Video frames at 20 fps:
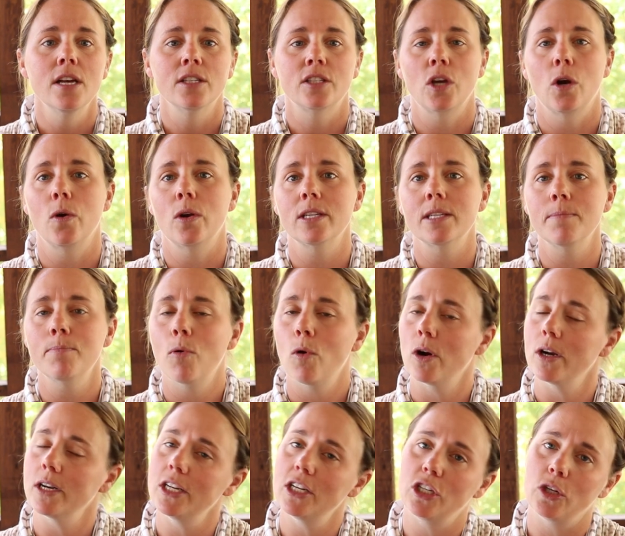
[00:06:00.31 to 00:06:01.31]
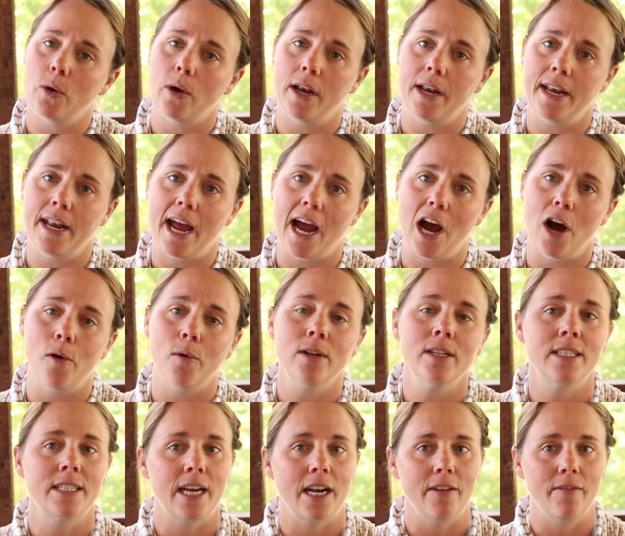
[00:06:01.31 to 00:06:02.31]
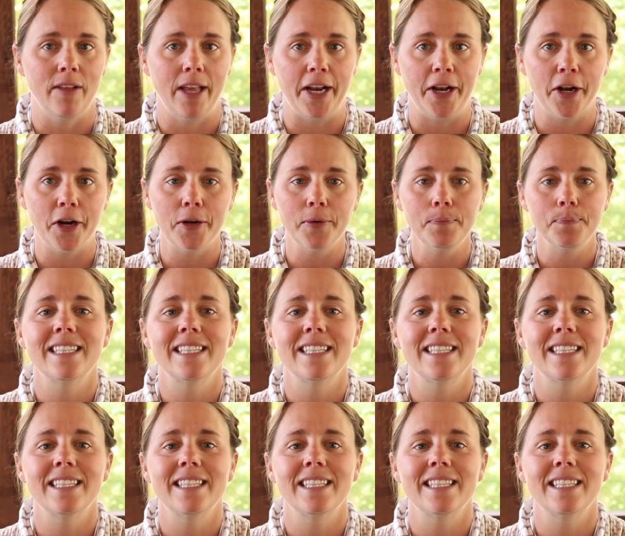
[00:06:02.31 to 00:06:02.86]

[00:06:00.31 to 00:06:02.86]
So it is important to do it now instead of later.